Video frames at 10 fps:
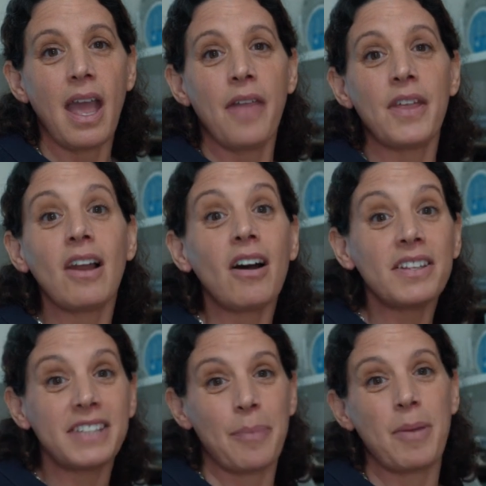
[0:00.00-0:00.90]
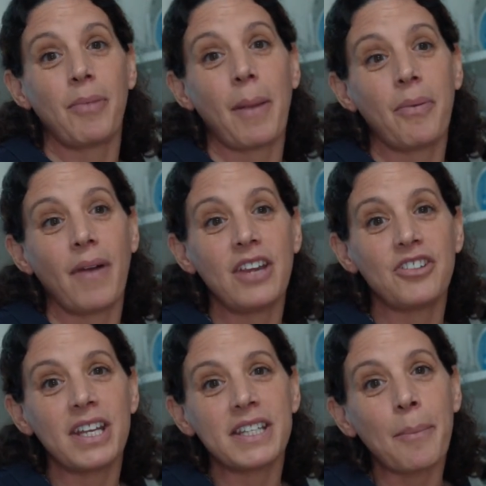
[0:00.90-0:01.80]
The last step in
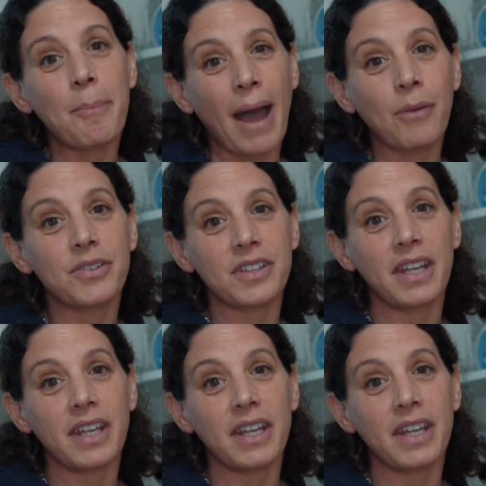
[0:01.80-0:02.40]
preparation is about